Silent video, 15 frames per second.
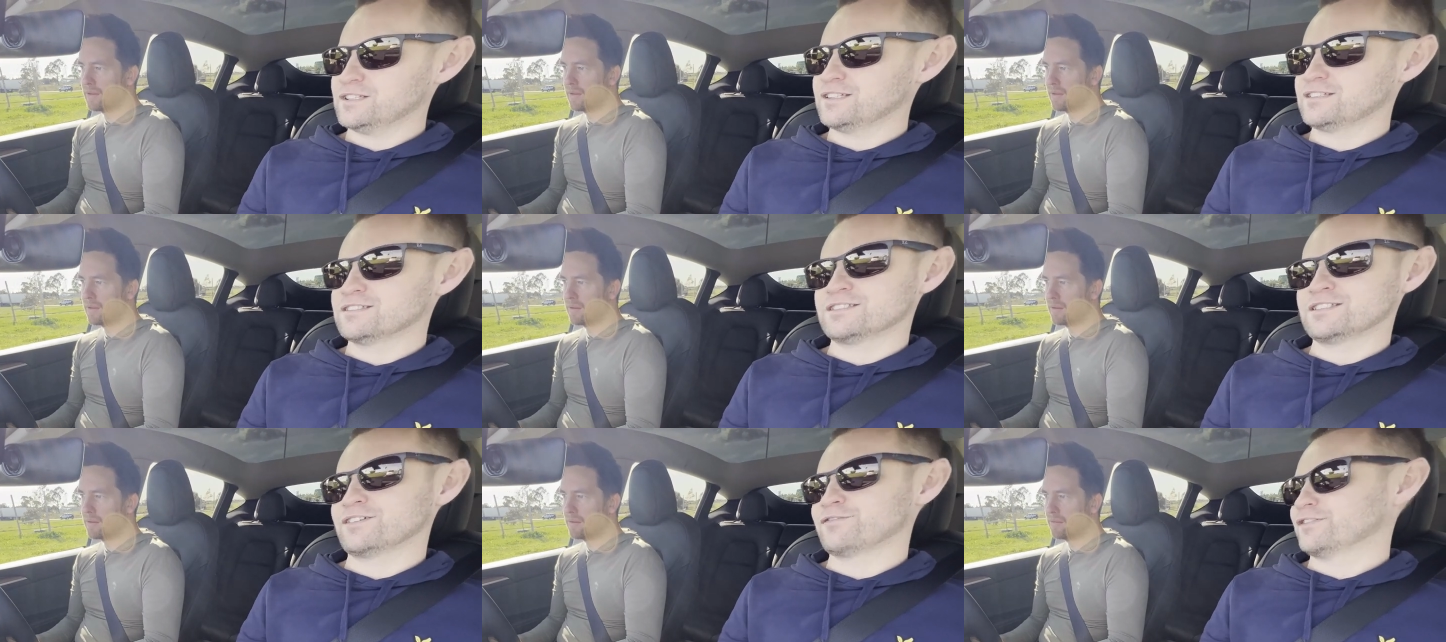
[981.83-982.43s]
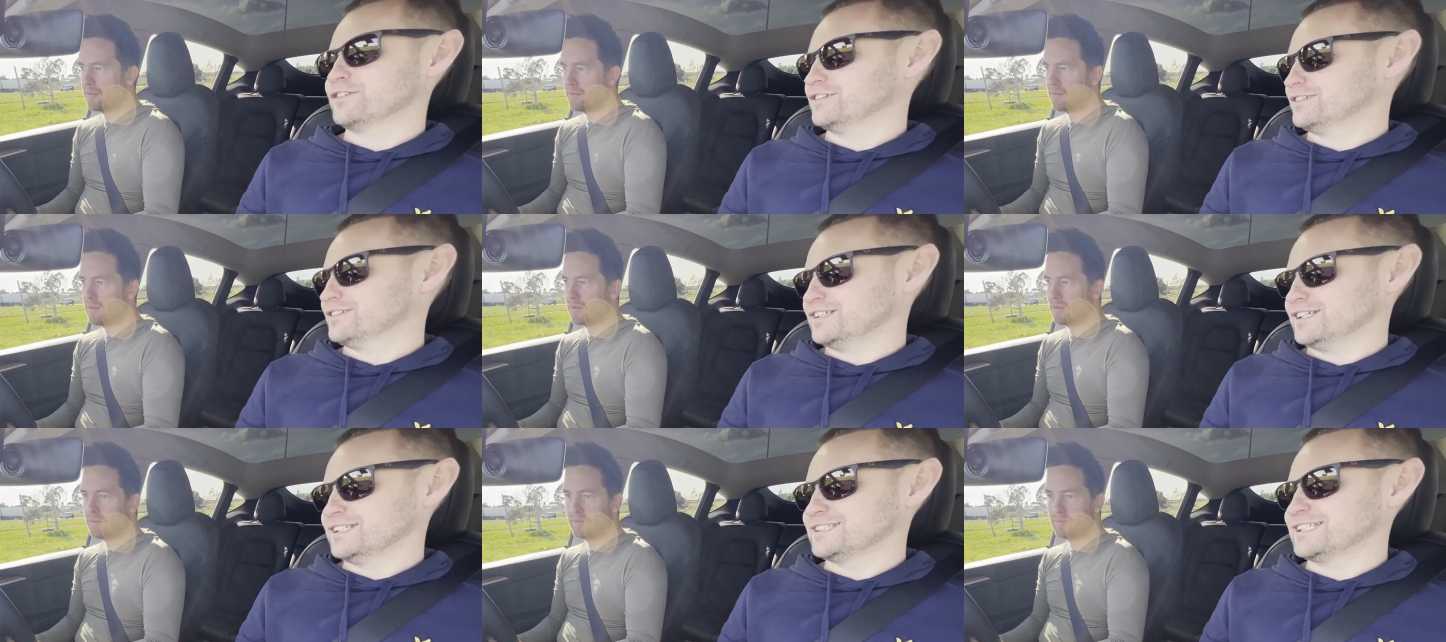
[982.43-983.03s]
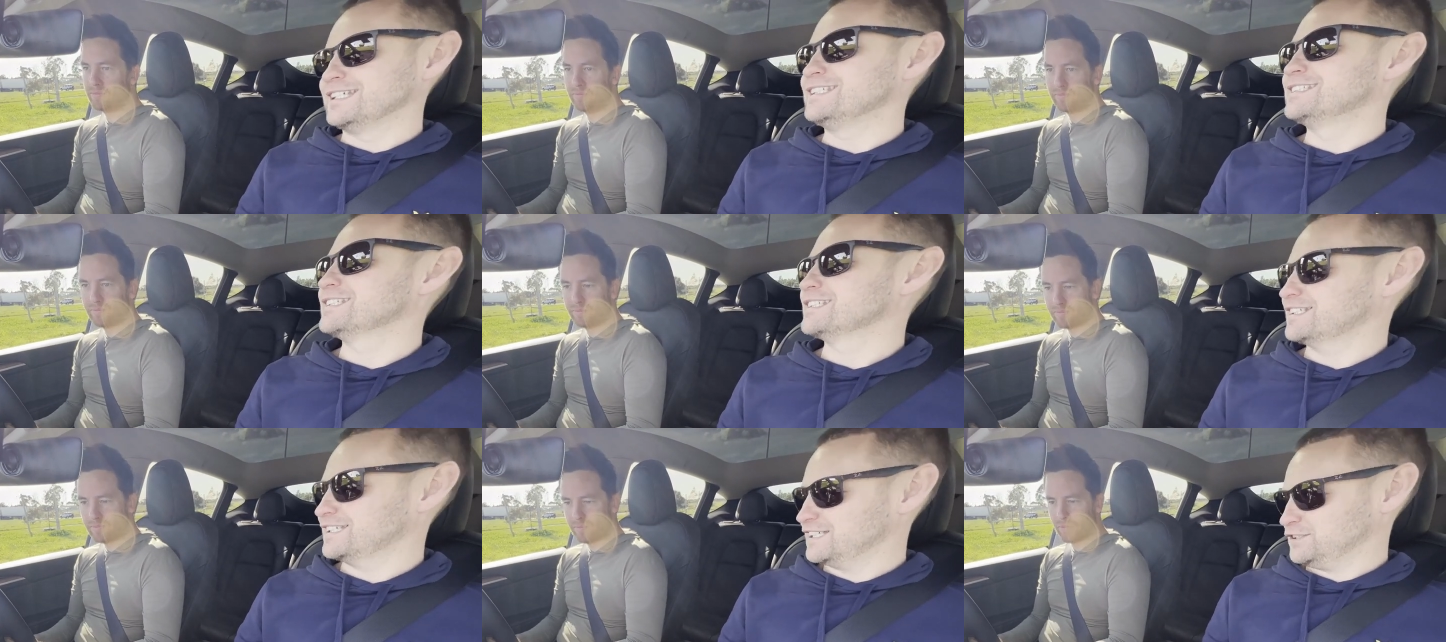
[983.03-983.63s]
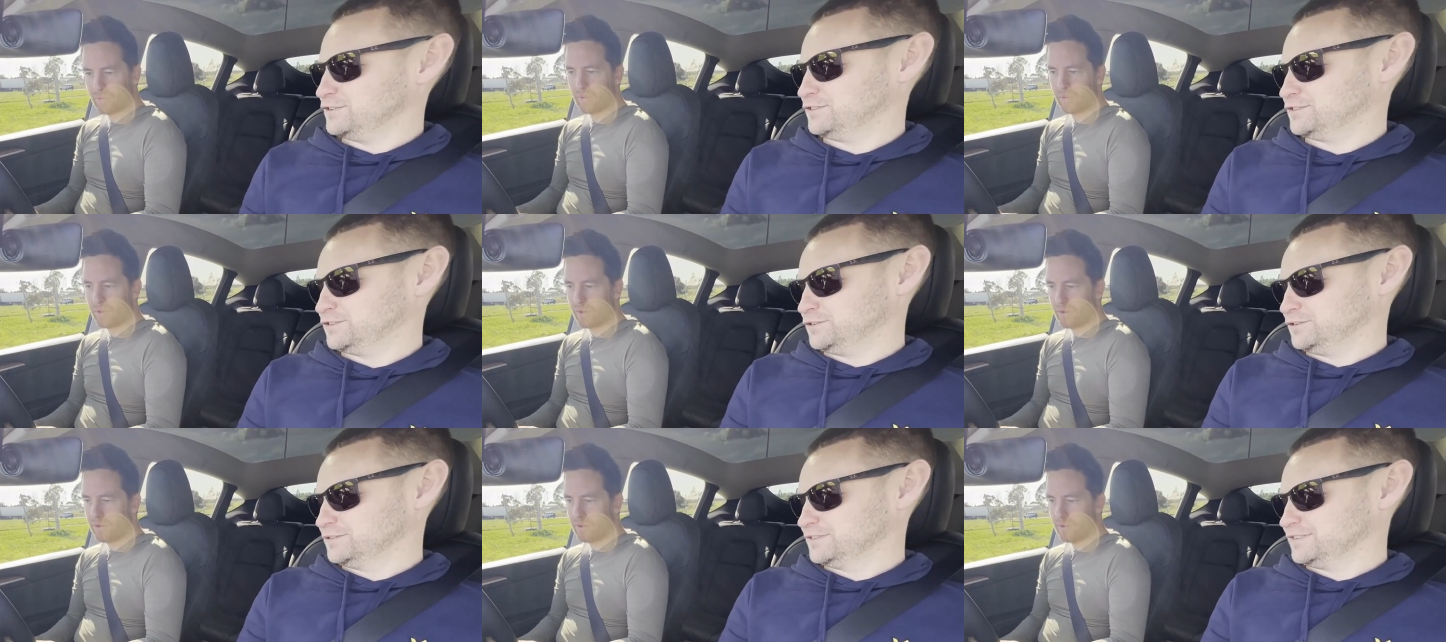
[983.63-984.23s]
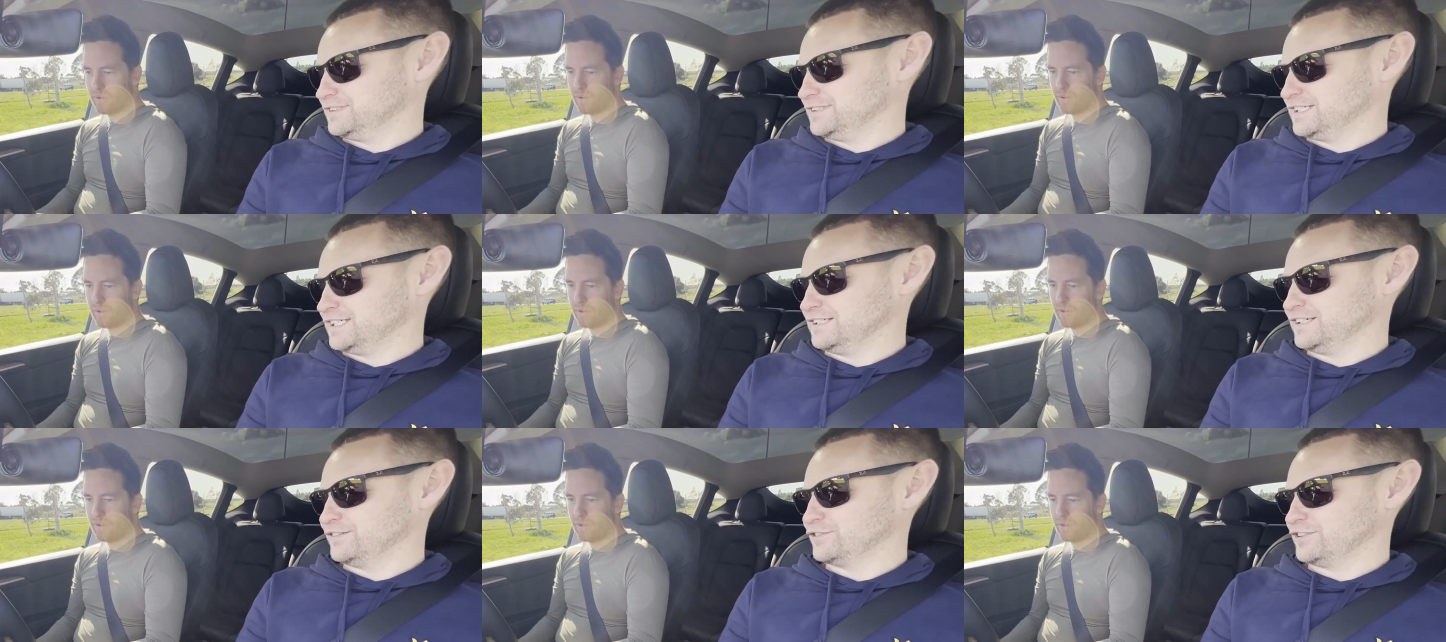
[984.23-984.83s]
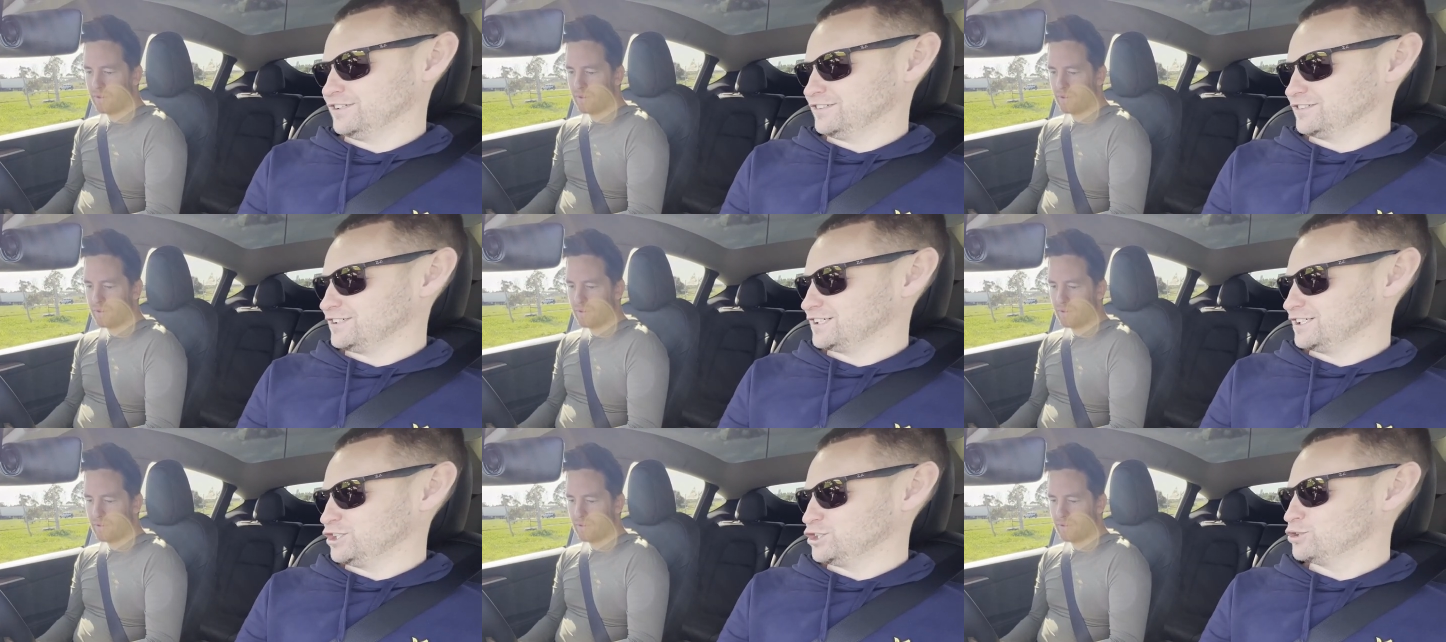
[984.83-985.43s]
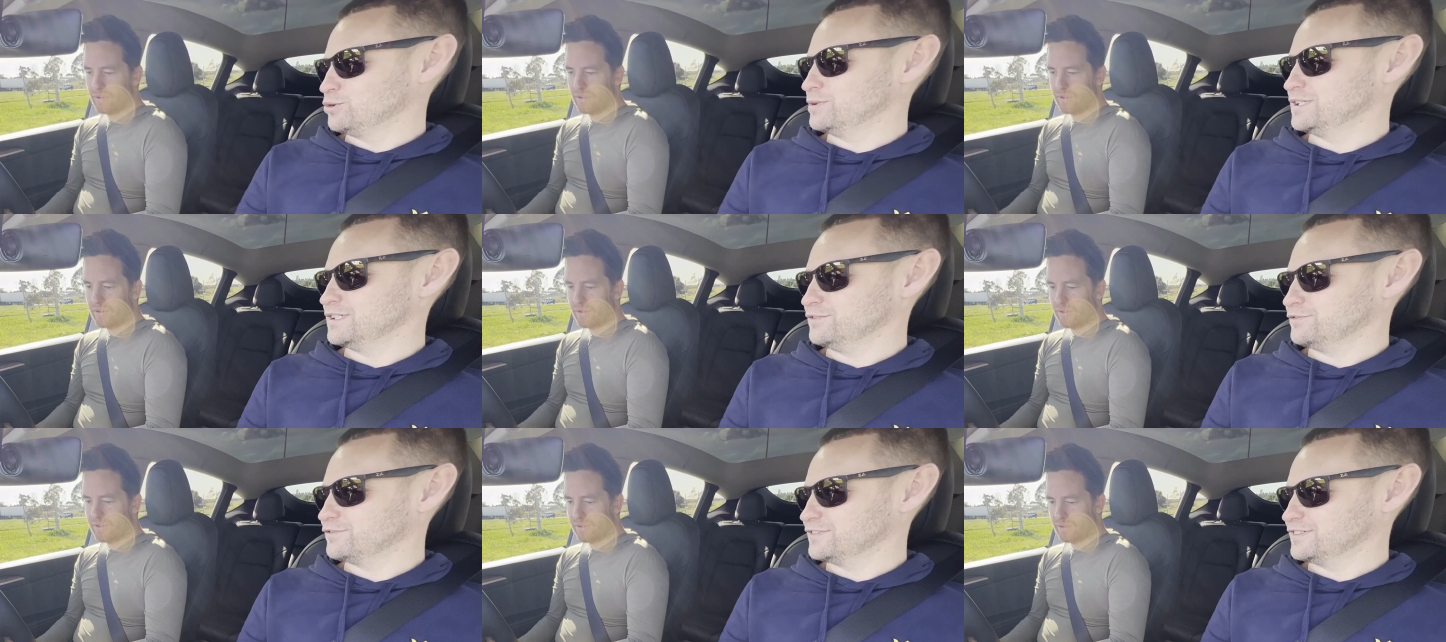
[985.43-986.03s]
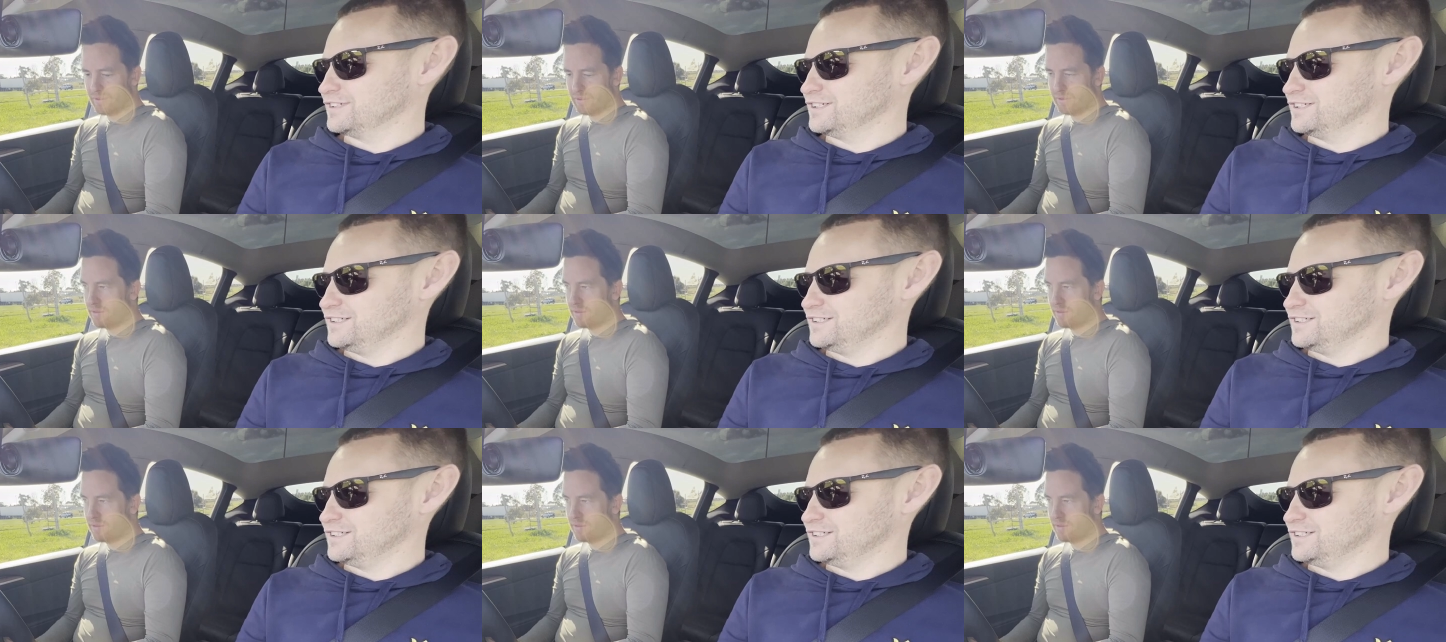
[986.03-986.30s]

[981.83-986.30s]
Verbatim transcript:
Speaker 1: it's different. It's easy to get used to, and everything's like intuitive.